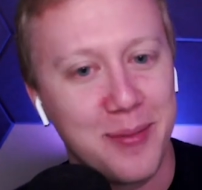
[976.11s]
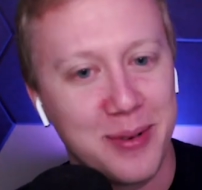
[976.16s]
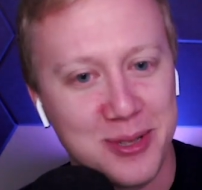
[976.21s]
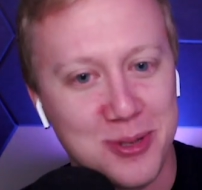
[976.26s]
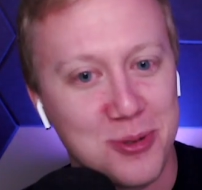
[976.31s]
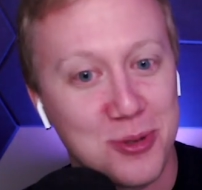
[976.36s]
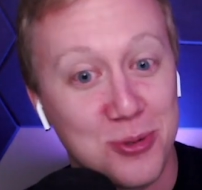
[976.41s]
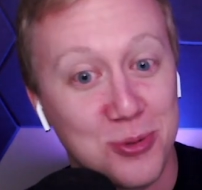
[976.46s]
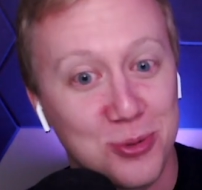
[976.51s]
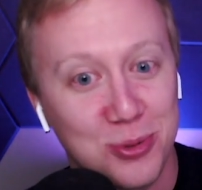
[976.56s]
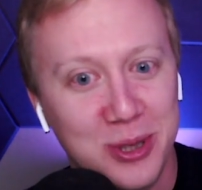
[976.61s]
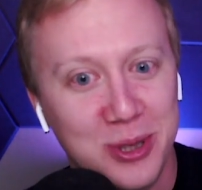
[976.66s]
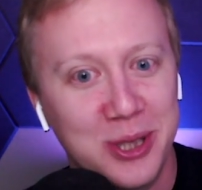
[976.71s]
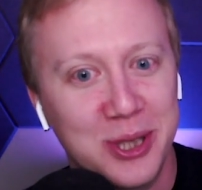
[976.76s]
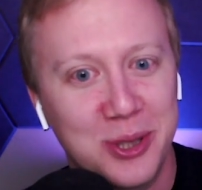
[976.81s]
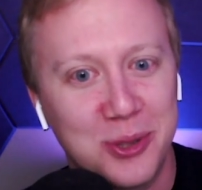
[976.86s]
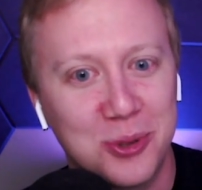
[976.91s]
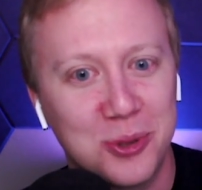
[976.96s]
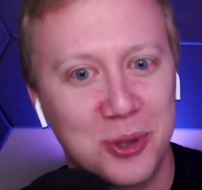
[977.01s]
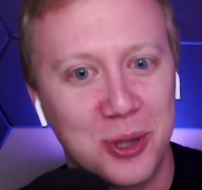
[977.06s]
because there's a really
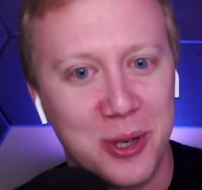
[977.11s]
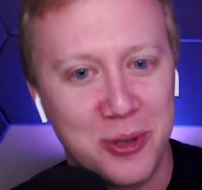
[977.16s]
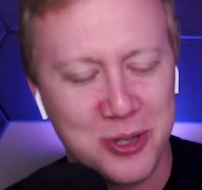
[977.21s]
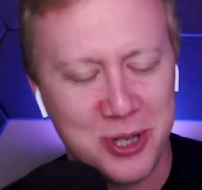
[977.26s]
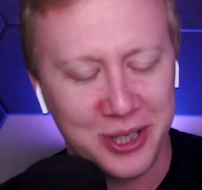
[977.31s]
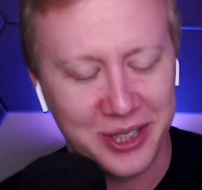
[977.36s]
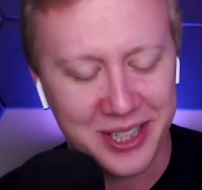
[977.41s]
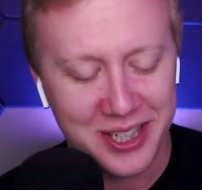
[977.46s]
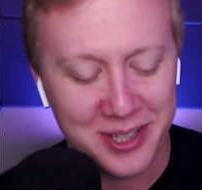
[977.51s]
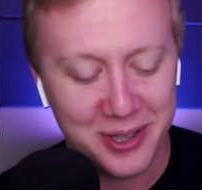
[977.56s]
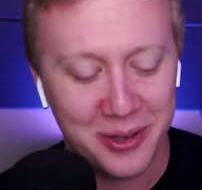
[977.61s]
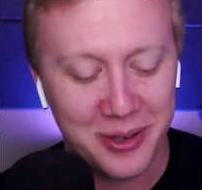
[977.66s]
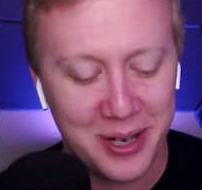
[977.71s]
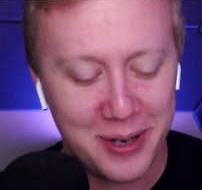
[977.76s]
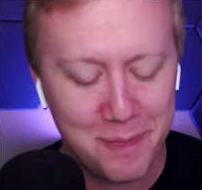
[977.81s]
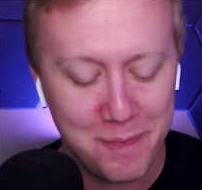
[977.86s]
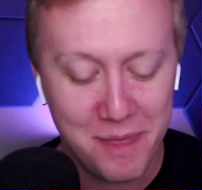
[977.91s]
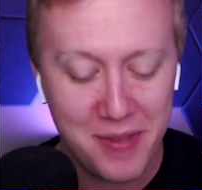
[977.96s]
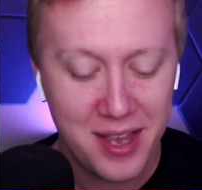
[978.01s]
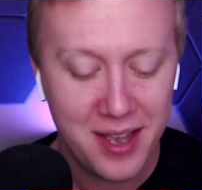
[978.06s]
cool coaching thing going
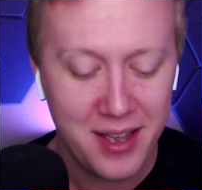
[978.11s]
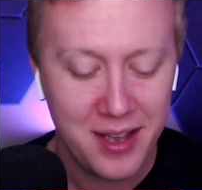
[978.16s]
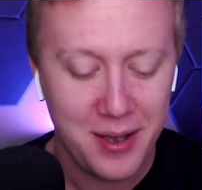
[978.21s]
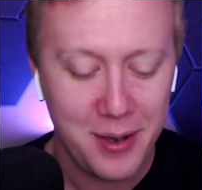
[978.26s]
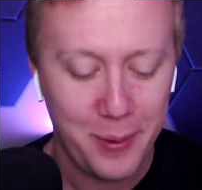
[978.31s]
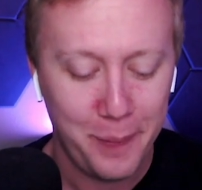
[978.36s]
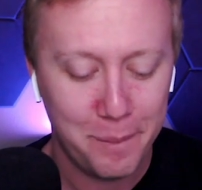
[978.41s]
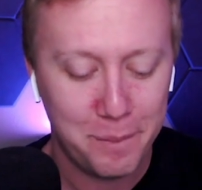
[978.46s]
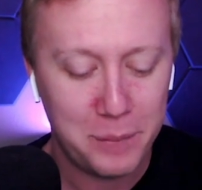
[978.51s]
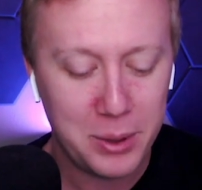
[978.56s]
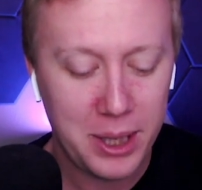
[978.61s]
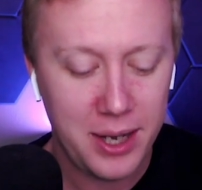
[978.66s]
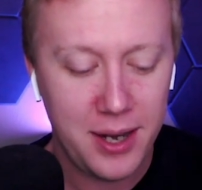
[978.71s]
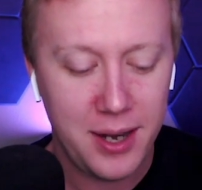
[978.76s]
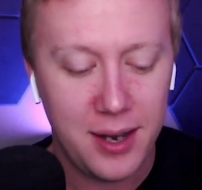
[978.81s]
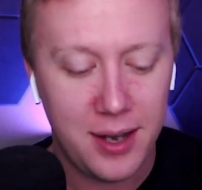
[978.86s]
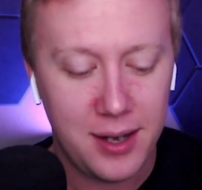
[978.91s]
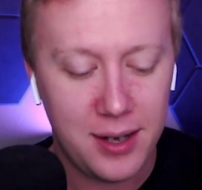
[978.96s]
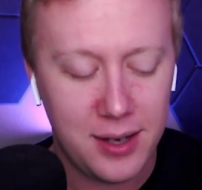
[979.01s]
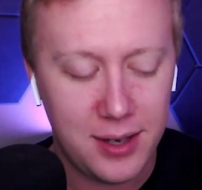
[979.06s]
on.
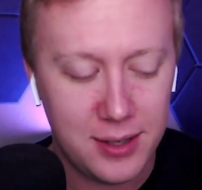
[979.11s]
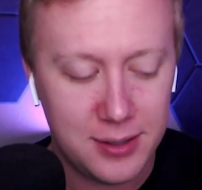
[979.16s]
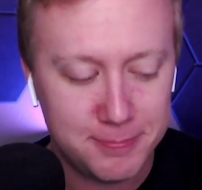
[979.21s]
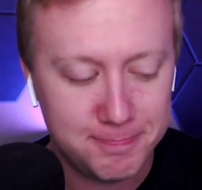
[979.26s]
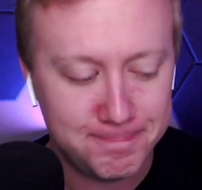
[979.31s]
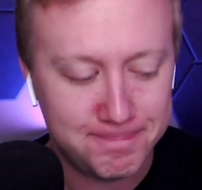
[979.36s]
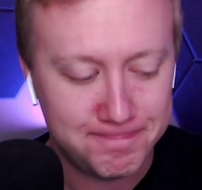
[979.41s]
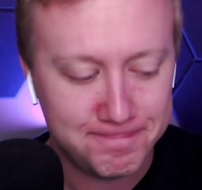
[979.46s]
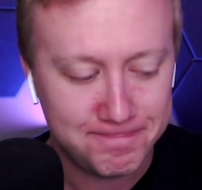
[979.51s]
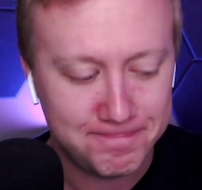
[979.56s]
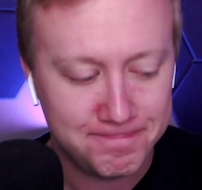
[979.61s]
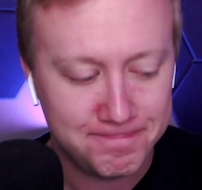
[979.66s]
But um,